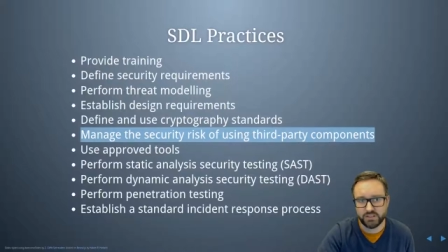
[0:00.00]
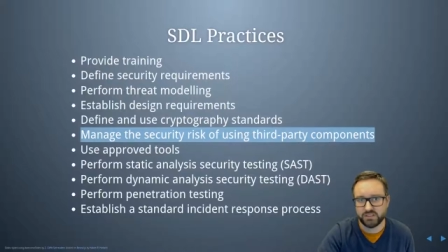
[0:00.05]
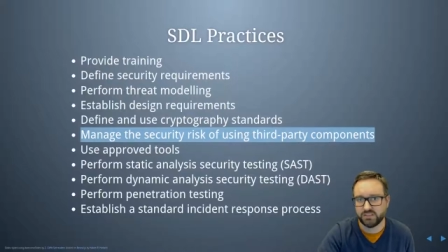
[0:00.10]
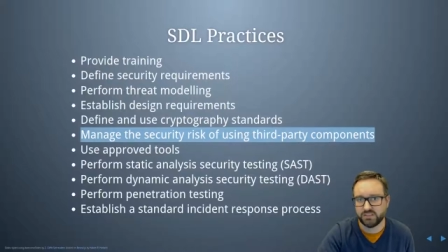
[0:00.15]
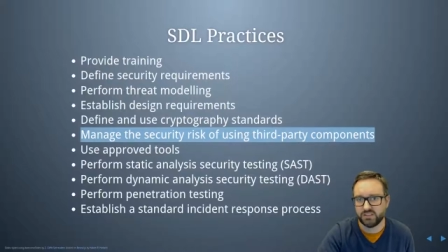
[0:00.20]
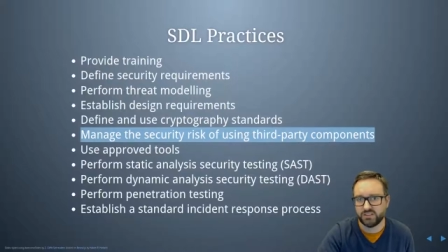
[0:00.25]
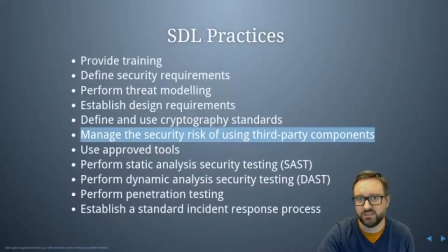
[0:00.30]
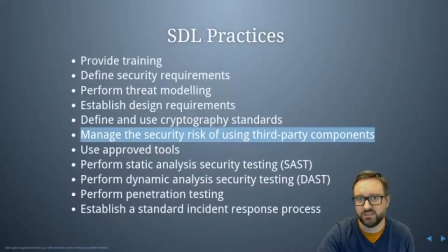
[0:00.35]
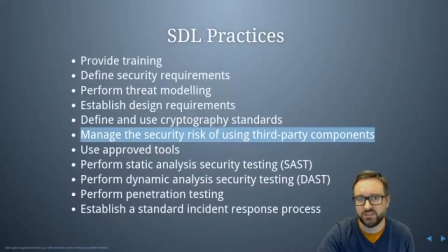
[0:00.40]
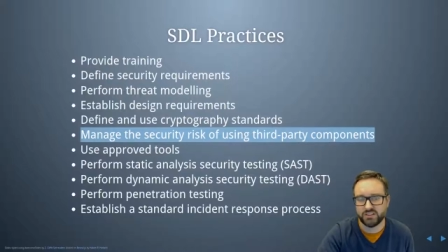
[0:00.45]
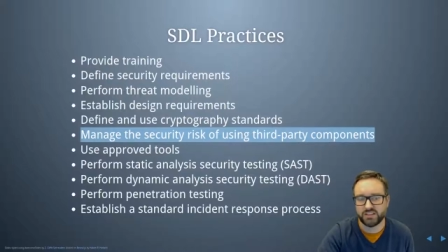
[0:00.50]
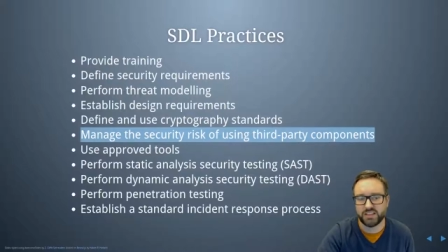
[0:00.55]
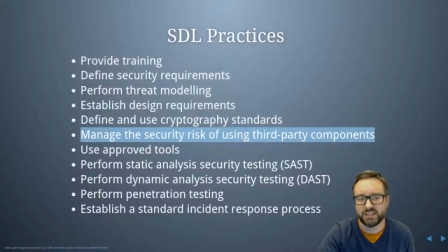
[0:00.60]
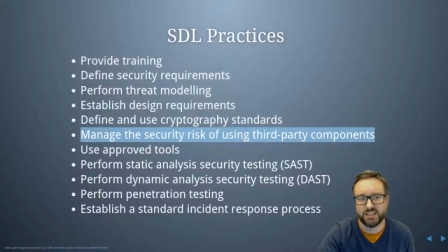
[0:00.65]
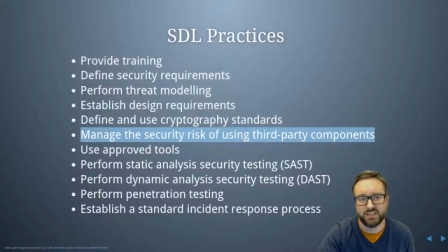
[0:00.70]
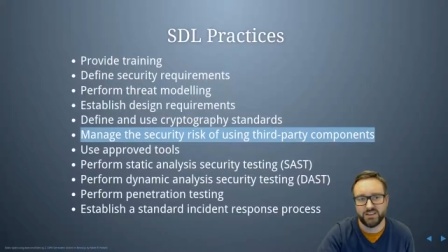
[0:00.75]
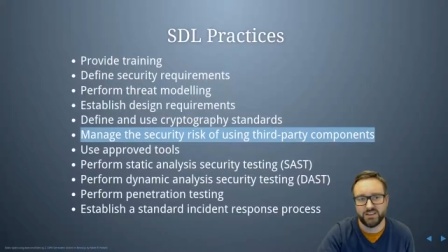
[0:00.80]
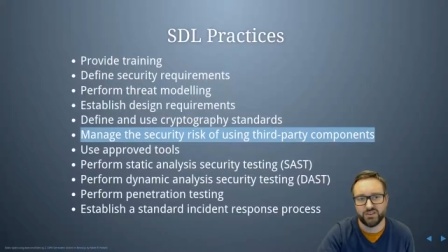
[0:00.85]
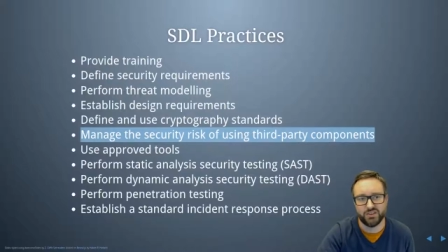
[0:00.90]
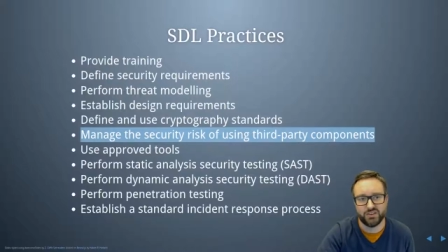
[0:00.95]
That's not to say that
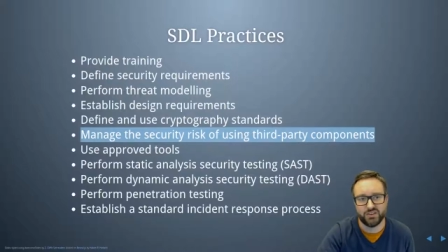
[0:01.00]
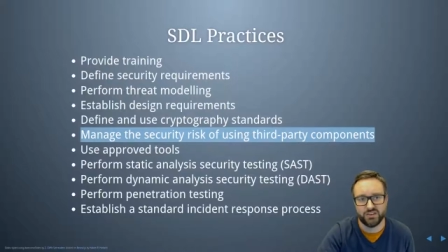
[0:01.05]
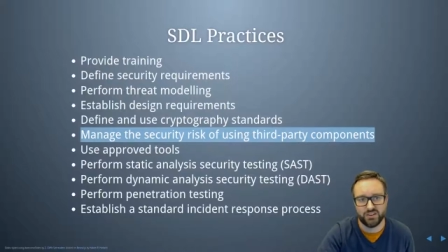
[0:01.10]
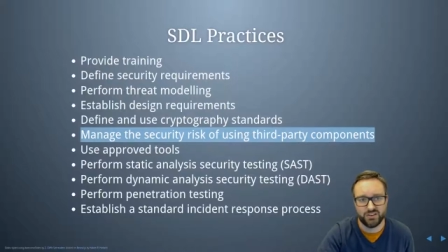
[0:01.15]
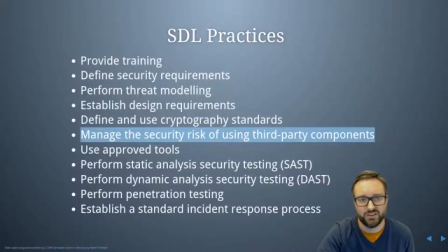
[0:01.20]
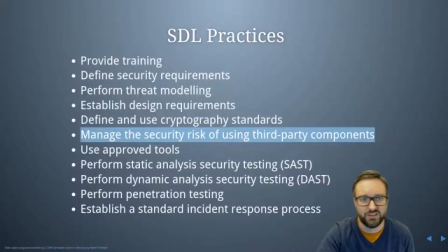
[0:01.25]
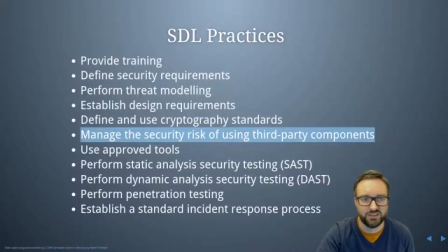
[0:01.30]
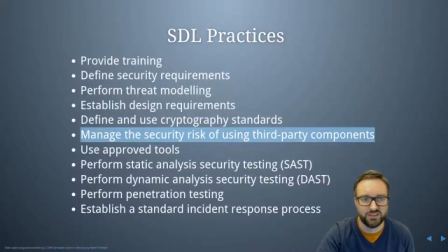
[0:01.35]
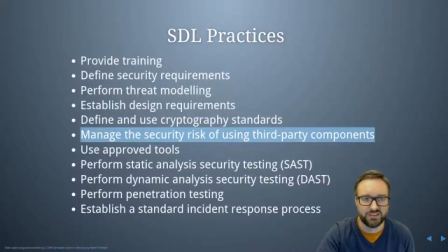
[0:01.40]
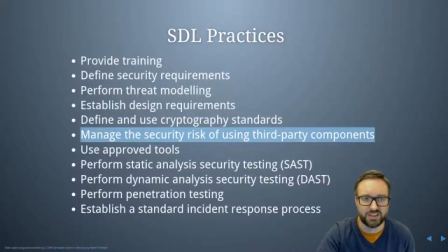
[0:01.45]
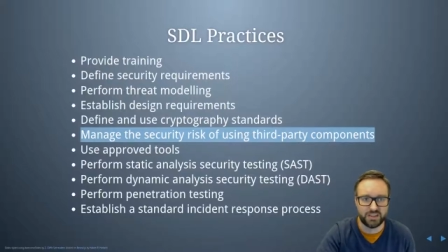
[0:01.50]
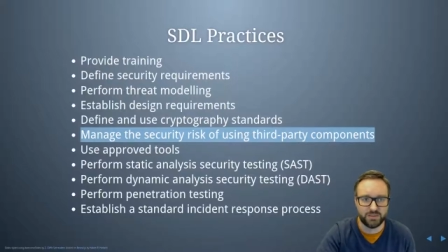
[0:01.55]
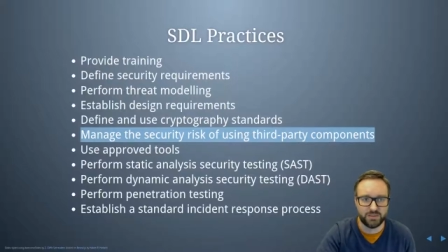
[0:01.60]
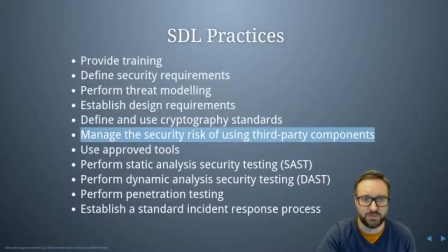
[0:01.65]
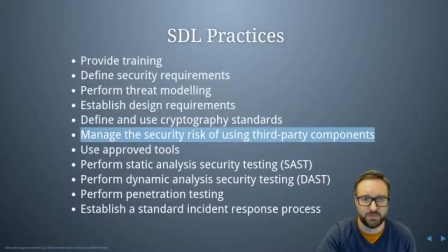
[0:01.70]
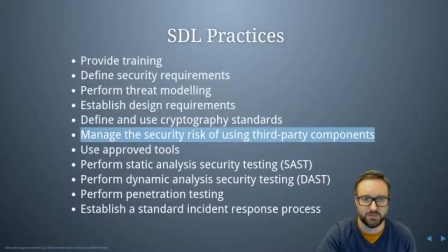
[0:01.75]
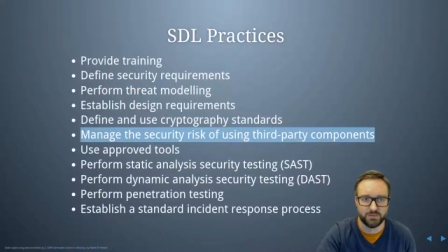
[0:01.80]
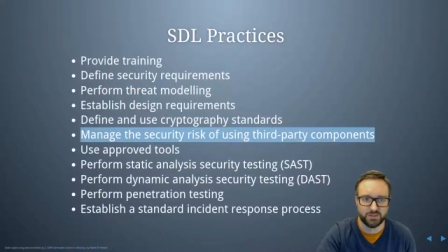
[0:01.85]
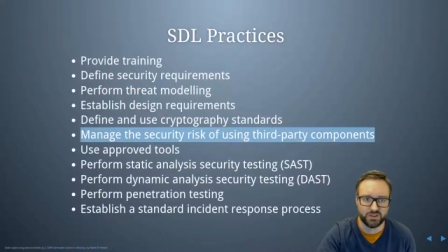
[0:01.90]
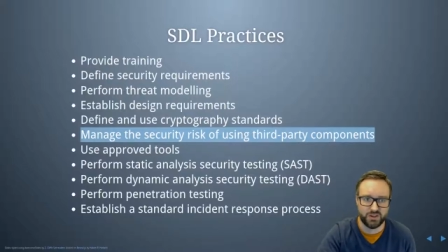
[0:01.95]
you shouldn't use other
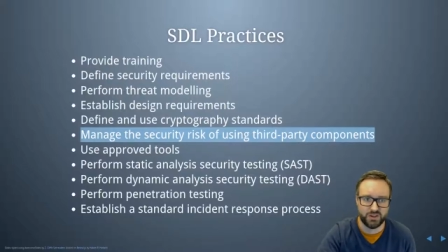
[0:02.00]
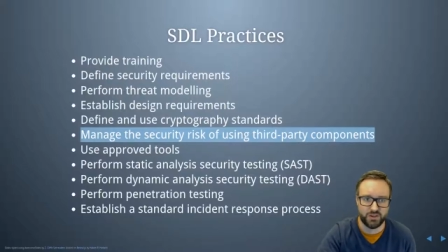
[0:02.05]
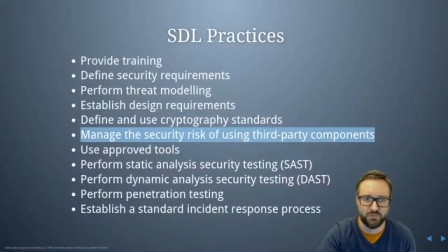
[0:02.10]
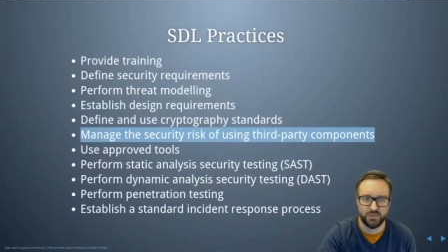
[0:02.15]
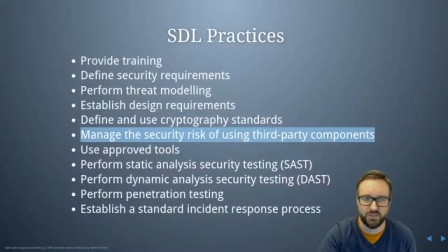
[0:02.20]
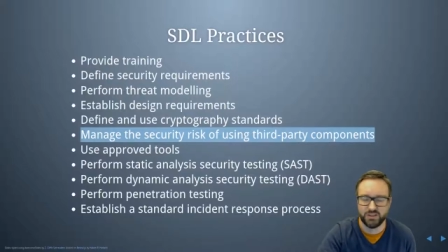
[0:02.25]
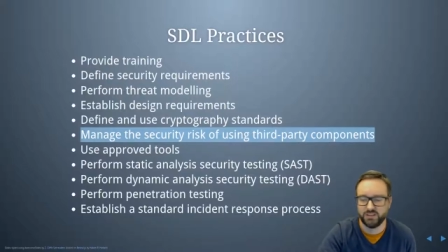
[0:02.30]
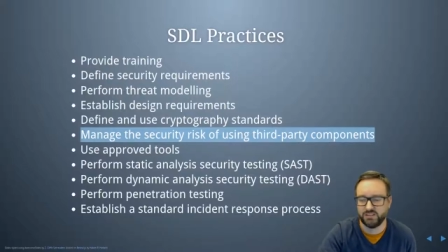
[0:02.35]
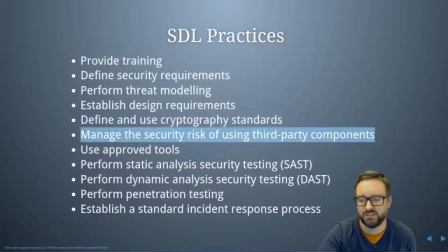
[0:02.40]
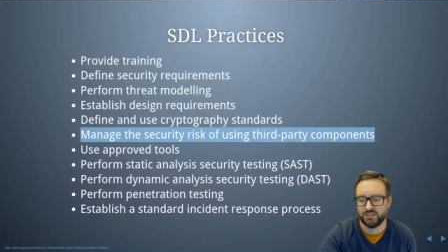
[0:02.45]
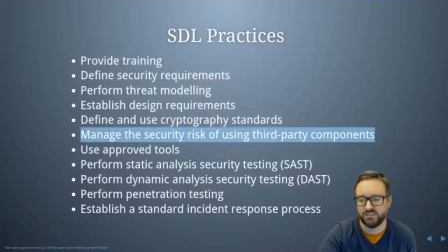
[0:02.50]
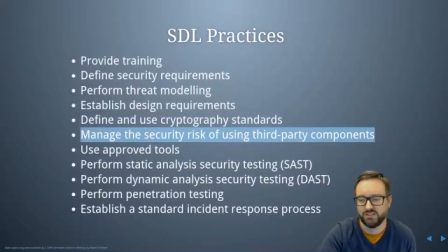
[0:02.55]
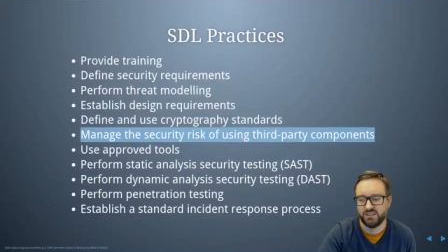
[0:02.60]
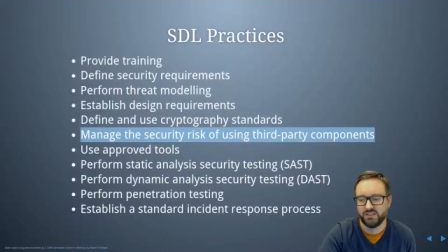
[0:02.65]
people's code because,